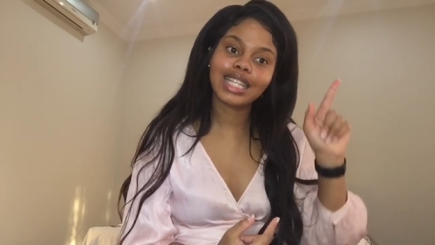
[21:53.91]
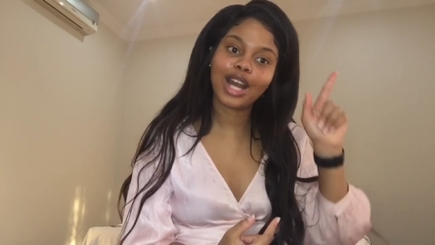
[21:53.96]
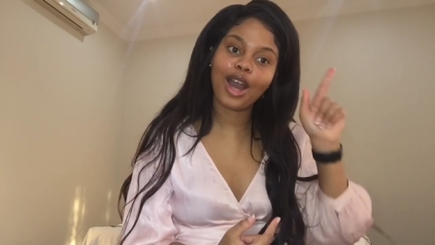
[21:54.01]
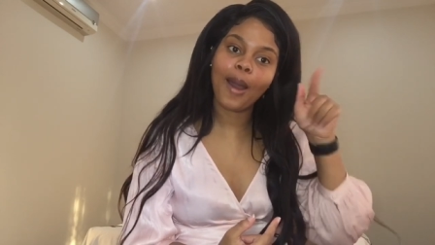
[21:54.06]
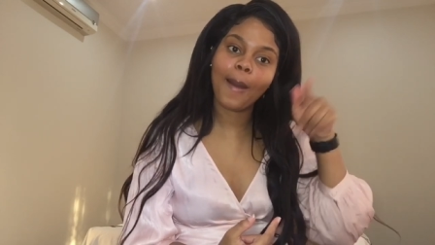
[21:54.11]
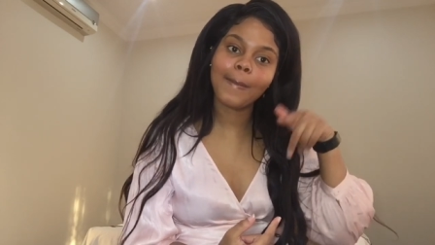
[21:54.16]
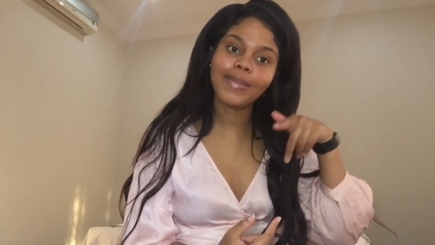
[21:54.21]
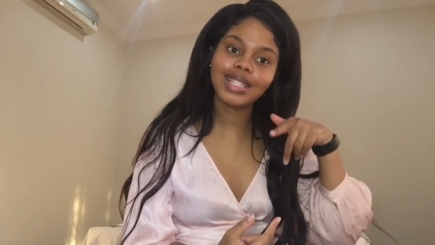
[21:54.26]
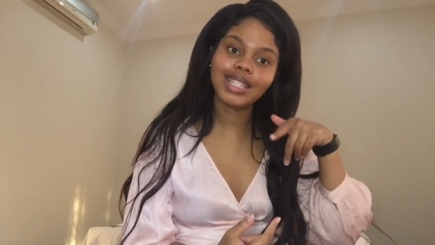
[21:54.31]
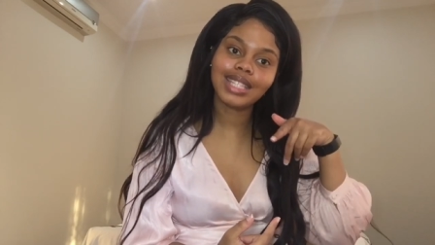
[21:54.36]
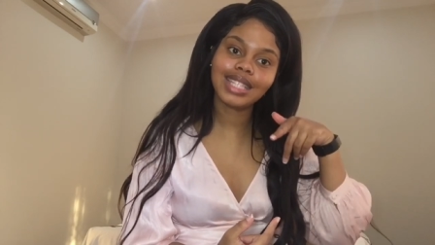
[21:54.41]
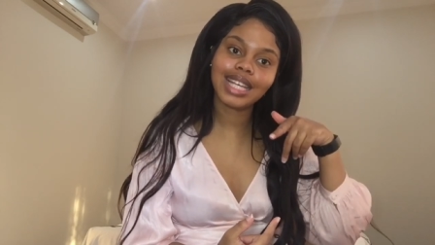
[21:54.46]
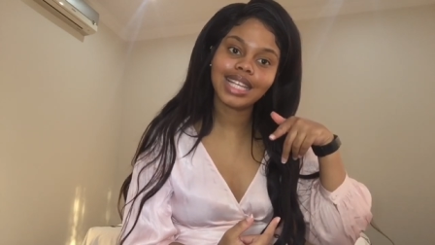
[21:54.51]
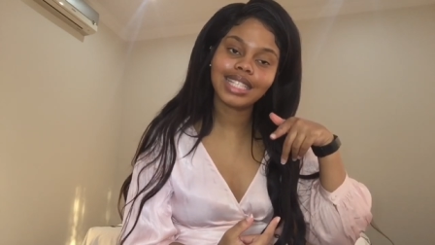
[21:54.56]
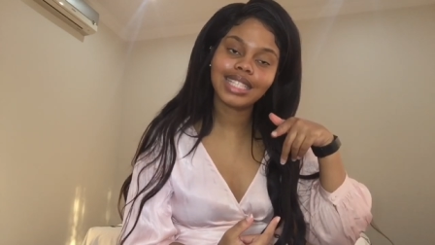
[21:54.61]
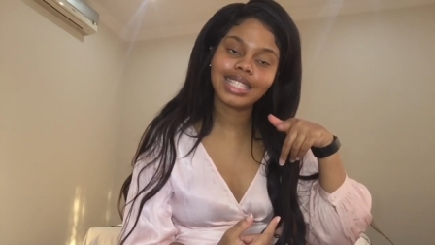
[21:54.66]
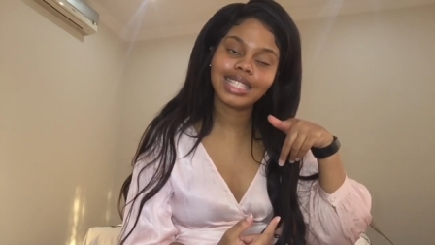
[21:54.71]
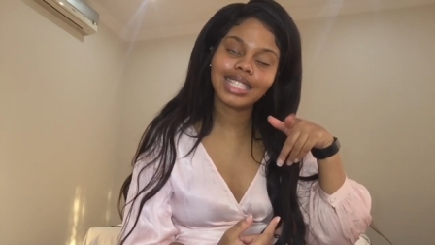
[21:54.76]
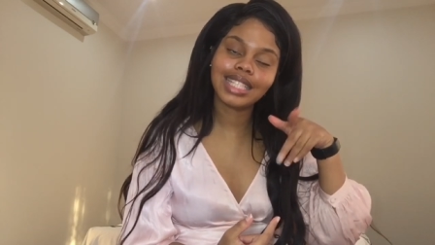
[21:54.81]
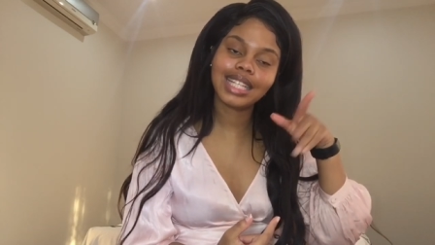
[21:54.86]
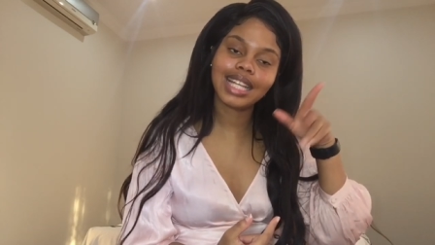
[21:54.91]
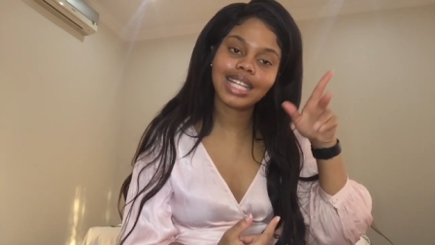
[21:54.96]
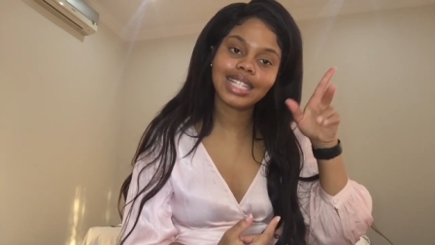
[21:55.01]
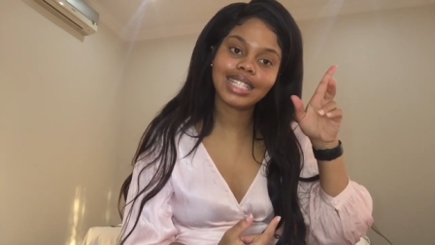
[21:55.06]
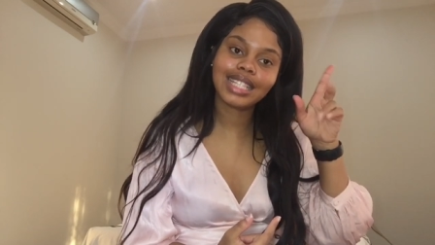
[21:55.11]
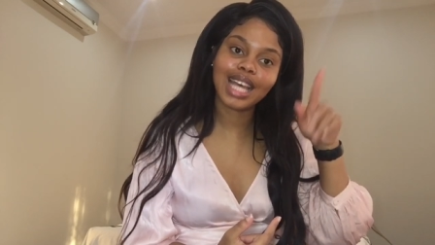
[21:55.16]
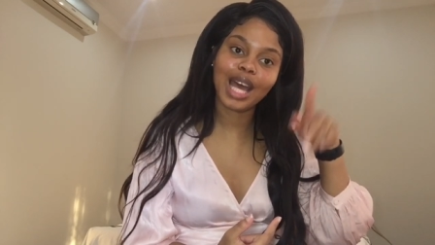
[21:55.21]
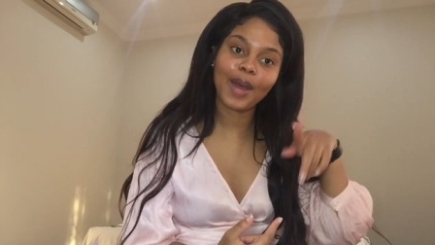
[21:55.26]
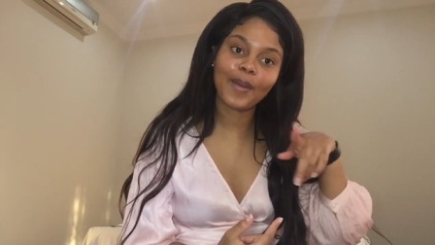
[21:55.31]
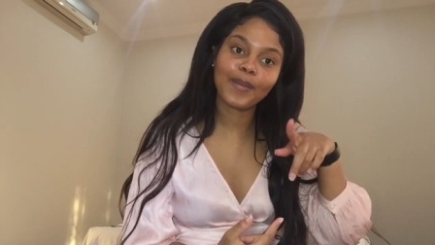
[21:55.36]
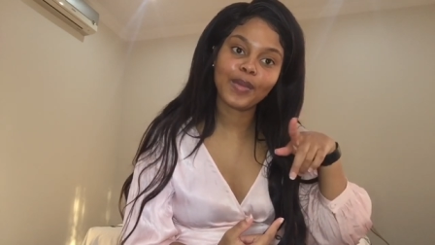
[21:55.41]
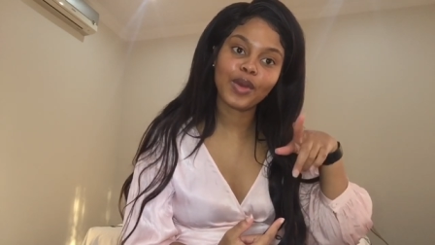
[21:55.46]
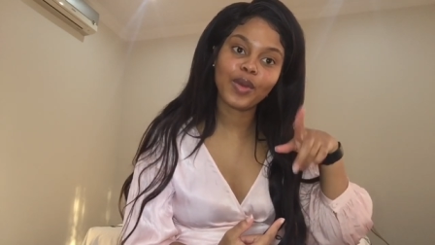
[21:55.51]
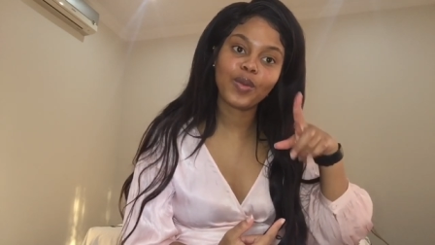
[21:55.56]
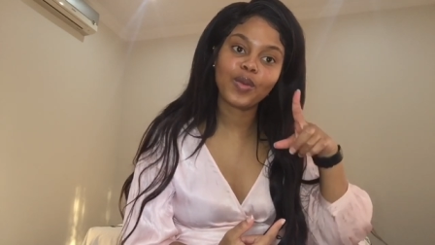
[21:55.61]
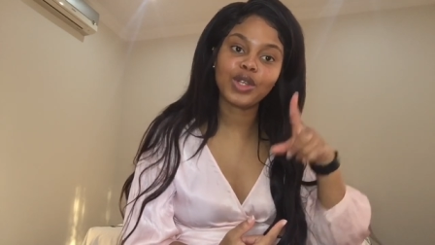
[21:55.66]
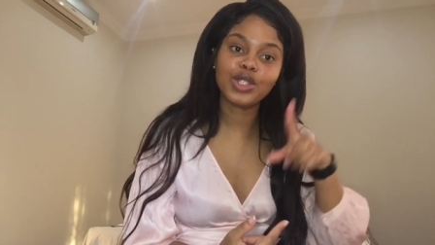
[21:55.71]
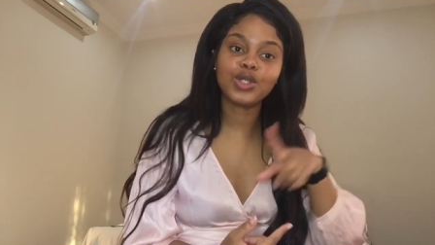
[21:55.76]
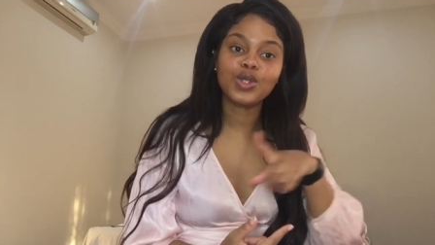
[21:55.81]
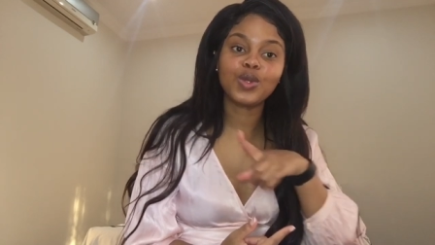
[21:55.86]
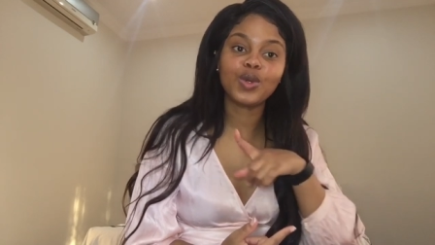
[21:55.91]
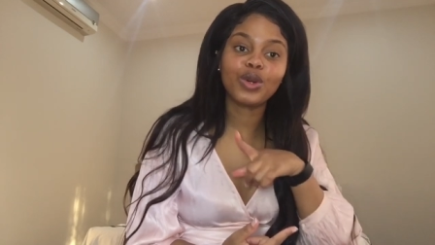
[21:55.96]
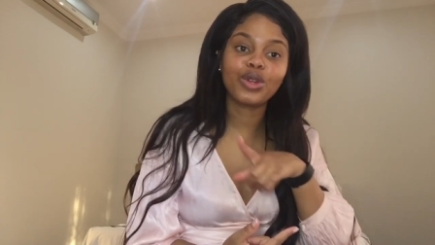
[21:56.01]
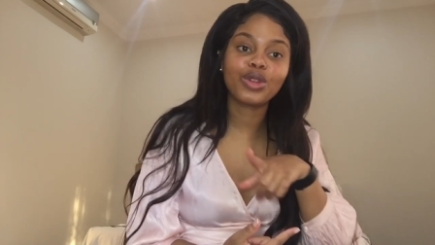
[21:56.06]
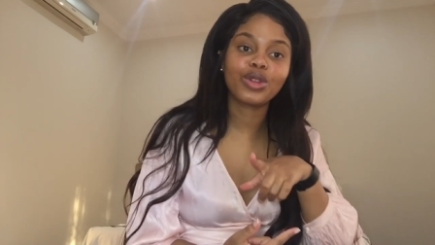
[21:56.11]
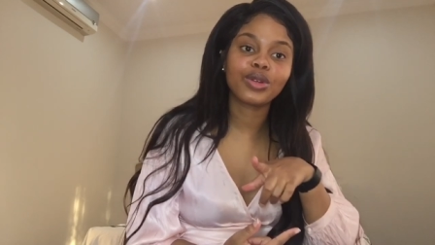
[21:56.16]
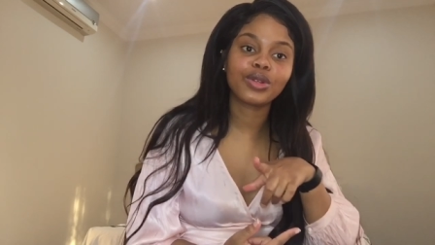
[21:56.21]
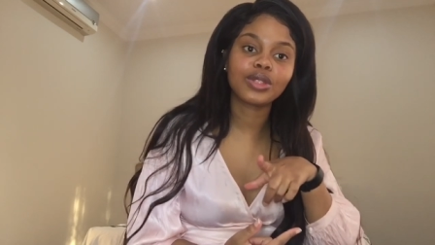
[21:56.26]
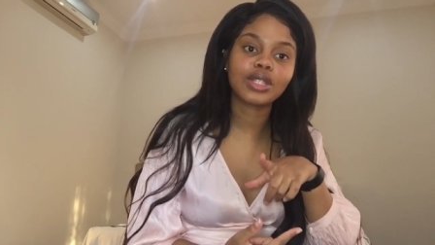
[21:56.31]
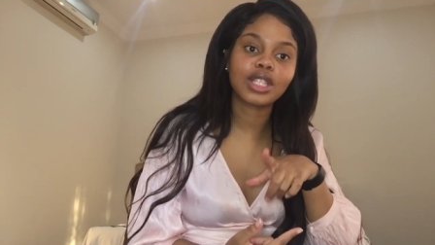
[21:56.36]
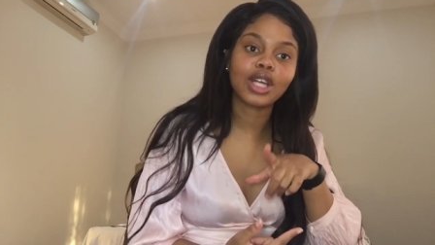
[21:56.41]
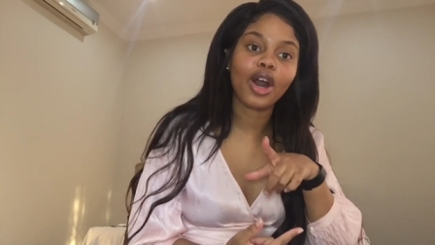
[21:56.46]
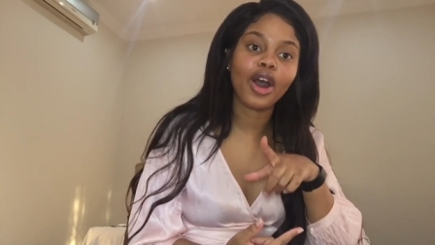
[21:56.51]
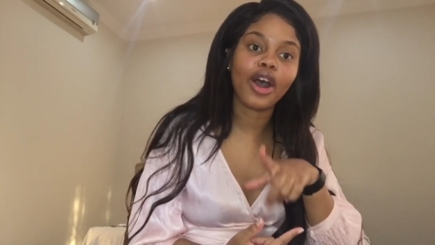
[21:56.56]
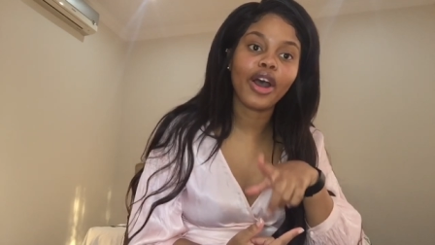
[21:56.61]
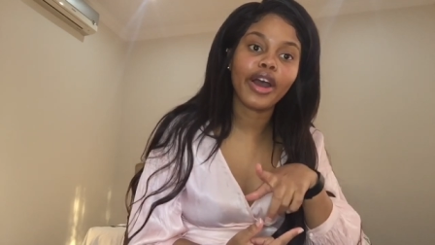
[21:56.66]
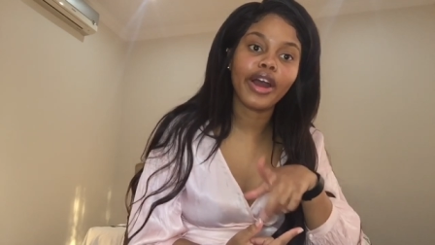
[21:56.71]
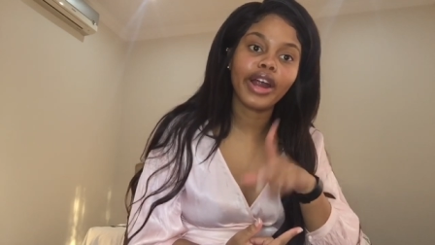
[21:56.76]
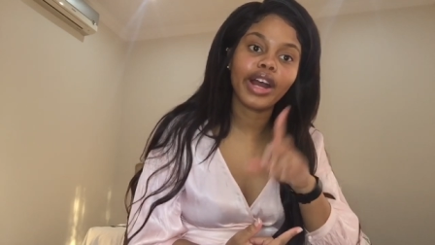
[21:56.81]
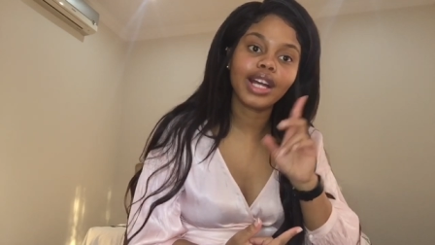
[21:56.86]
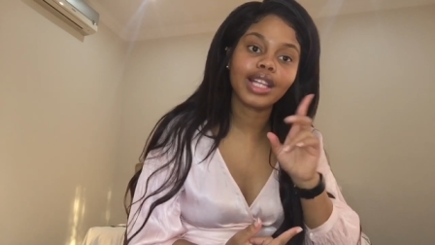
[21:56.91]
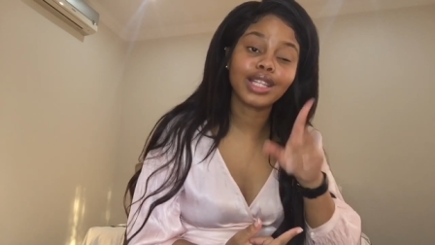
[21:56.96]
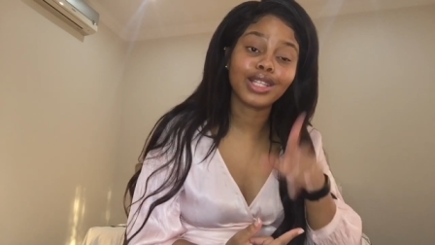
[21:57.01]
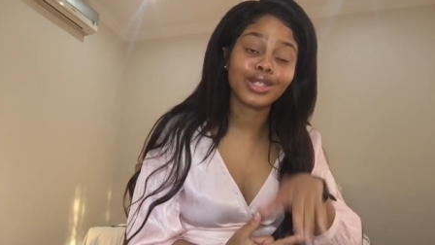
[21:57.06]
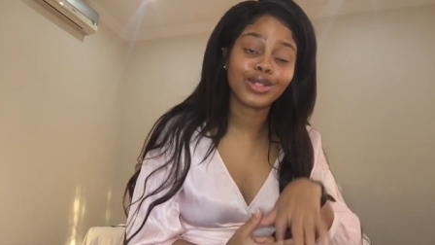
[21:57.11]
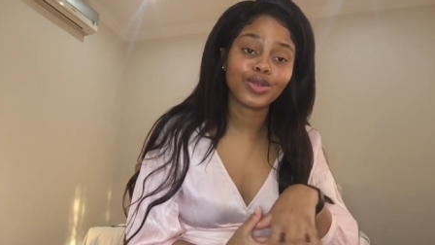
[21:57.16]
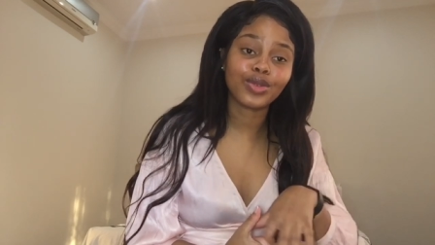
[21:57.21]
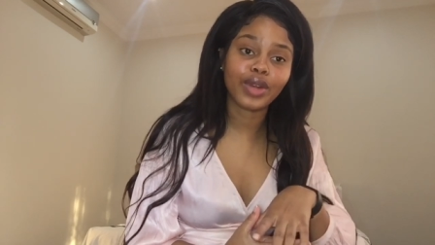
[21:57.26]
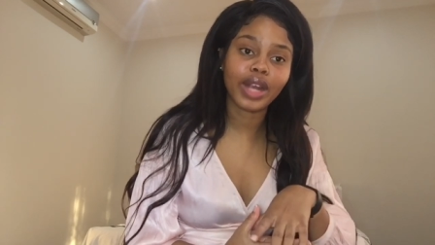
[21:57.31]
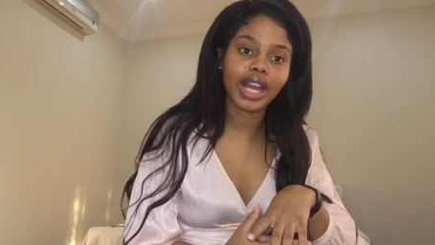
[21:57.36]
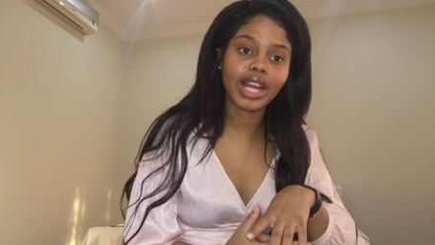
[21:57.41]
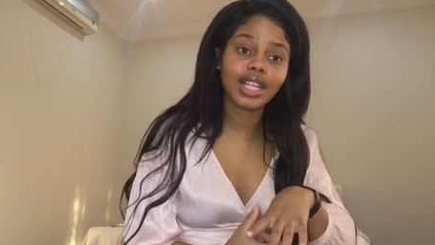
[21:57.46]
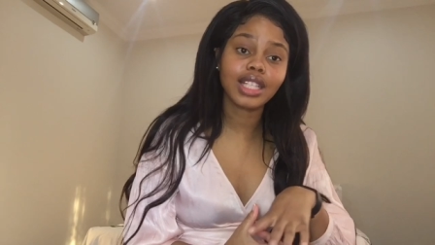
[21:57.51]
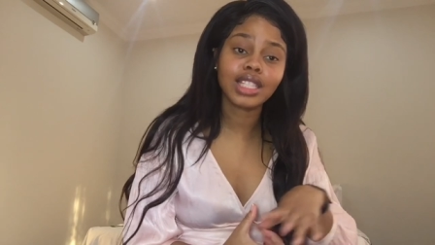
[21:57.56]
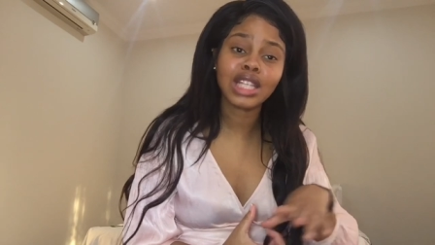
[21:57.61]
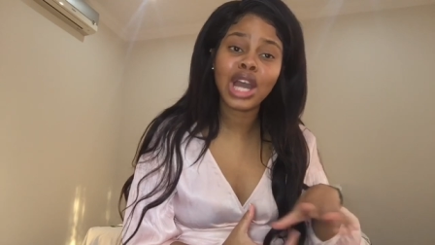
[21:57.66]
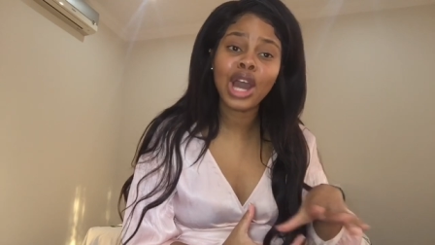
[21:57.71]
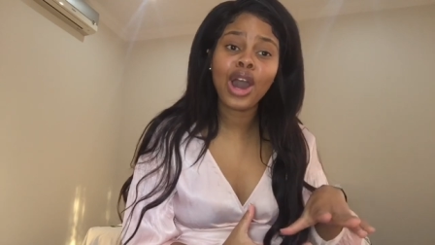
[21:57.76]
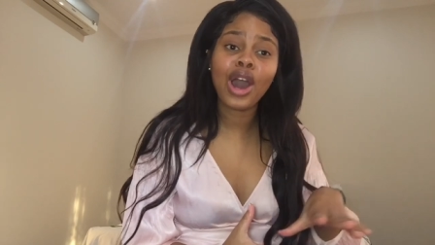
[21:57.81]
comment section and tell me what your thoughts are on this range.